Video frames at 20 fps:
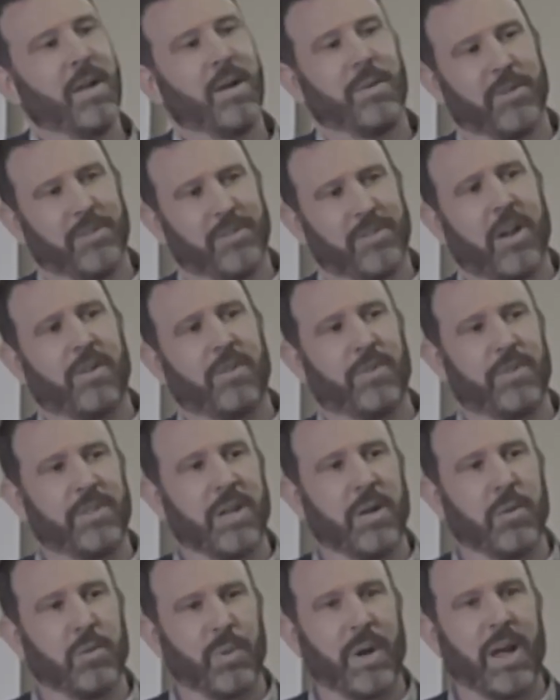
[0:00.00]
because
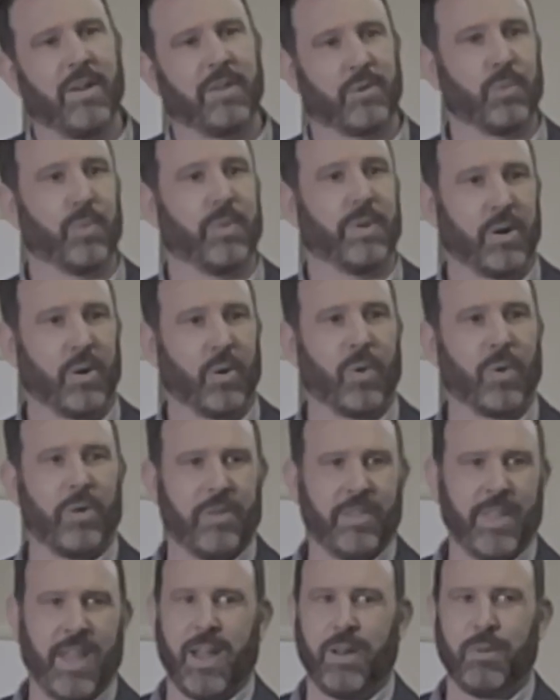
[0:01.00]
oftentimes we have to reorder
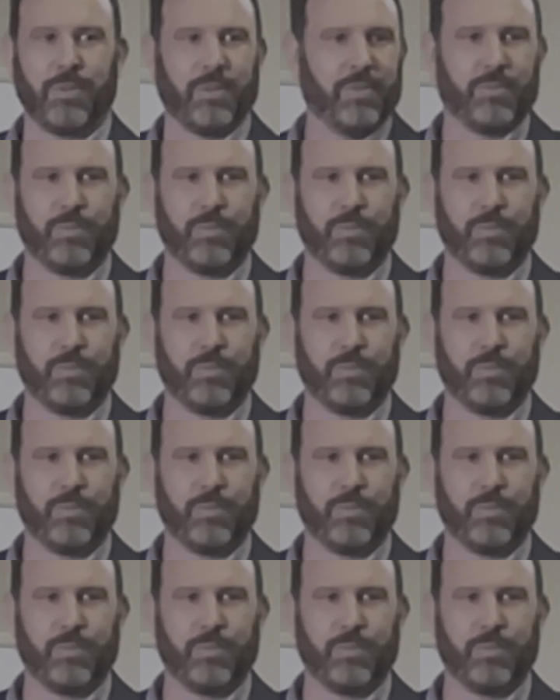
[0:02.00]
that.